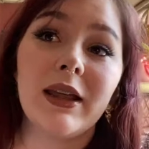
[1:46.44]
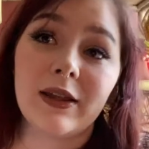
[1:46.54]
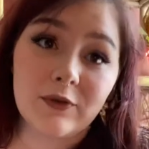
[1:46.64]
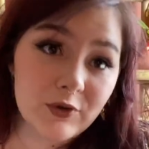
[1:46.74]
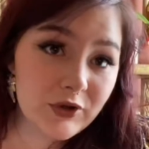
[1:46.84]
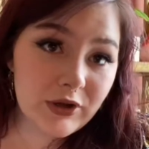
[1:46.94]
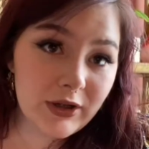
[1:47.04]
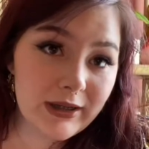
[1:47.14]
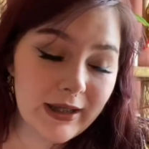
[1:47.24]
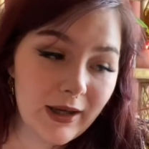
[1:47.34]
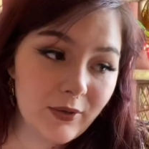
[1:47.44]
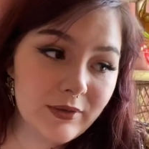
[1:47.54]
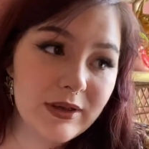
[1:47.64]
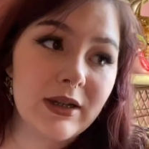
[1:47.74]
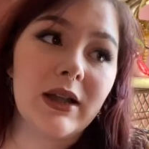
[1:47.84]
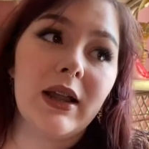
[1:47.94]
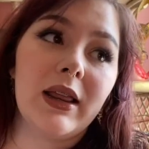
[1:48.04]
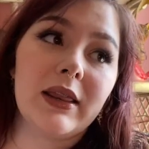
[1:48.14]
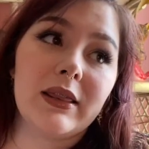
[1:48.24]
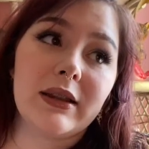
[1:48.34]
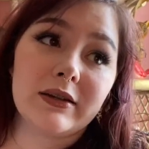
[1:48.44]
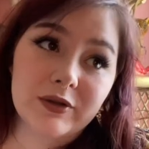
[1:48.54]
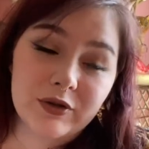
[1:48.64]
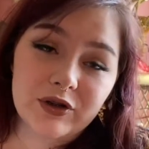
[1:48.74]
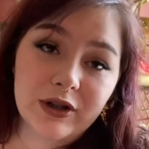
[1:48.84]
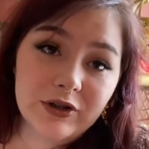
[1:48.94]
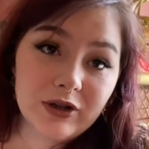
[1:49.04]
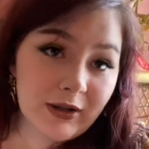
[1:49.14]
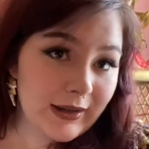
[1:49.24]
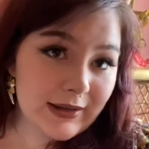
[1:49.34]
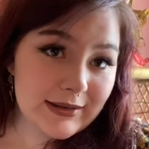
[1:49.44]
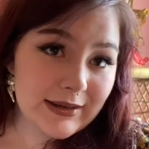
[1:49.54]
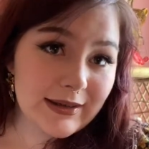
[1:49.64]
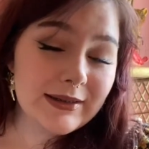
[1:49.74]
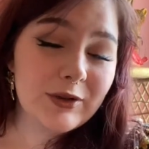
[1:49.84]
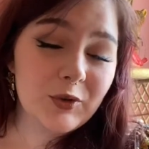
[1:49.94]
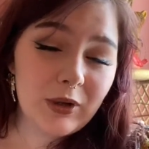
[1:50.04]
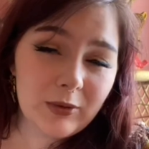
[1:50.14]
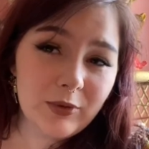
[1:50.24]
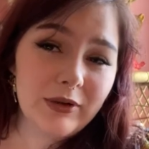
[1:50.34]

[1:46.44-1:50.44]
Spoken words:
if you're starting out, the search engine on Etsy is incredible,